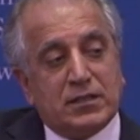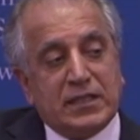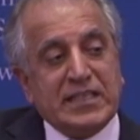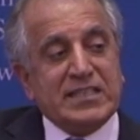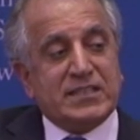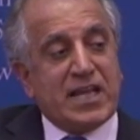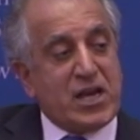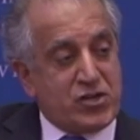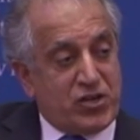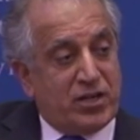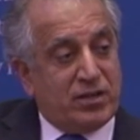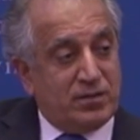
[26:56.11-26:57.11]
East
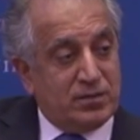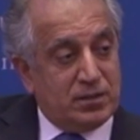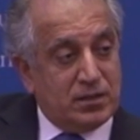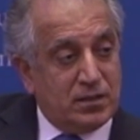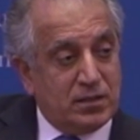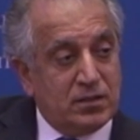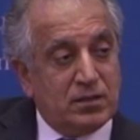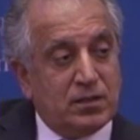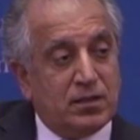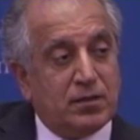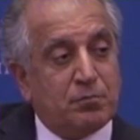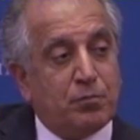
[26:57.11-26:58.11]
Asia,
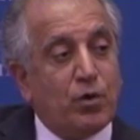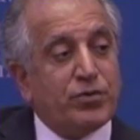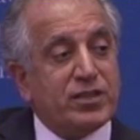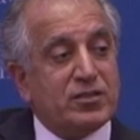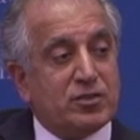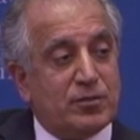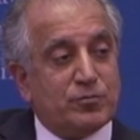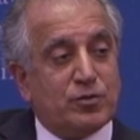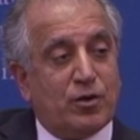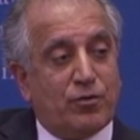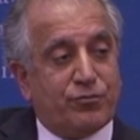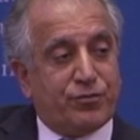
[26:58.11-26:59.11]
both in terms
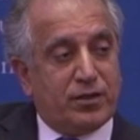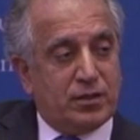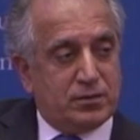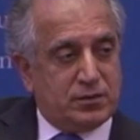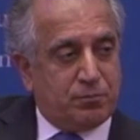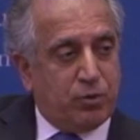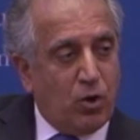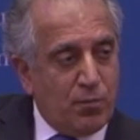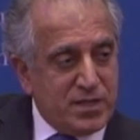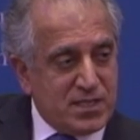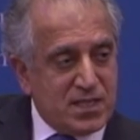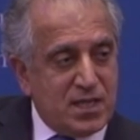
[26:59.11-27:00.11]
of
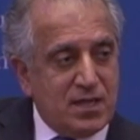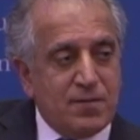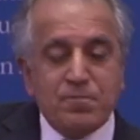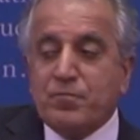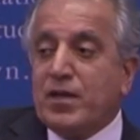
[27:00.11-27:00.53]
diplomacy